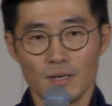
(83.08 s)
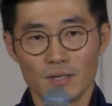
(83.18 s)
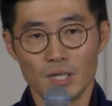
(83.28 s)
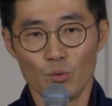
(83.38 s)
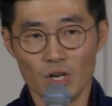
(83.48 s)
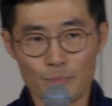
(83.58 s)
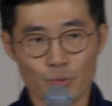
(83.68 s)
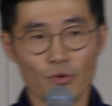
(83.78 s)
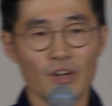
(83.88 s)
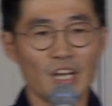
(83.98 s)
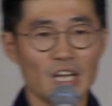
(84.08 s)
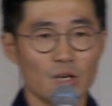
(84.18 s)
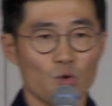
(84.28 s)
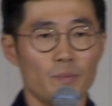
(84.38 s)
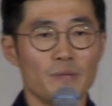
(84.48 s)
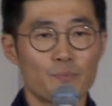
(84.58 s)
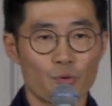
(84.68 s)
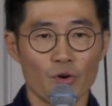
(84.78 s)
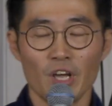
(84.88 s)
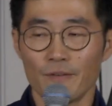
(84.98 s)
that we are praying, we've been
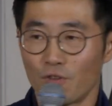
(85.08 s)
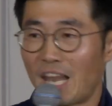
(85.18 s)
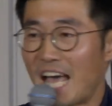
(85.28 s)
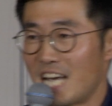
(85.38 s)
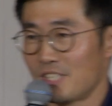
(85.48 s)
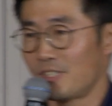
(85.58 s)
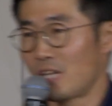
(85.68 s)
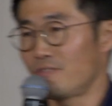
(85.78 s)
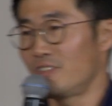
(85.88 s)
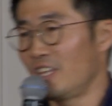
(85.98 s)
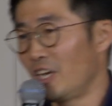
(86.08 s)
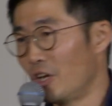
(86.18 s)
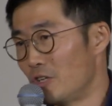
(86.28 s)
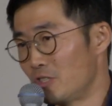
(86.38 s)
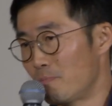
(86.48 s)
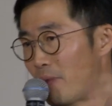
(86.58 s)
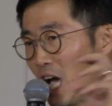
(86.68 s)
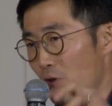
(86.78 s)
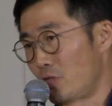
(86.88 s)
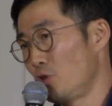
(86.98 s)
praying for last 70 years
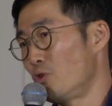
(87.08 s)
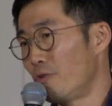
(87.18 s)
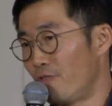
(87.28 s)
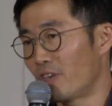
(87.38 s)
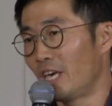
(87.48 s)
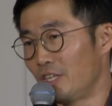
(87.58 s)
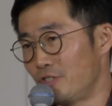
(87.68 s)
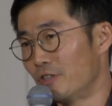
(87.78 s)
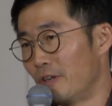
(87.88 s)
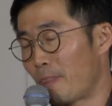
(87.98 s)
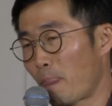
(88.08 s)
about the unification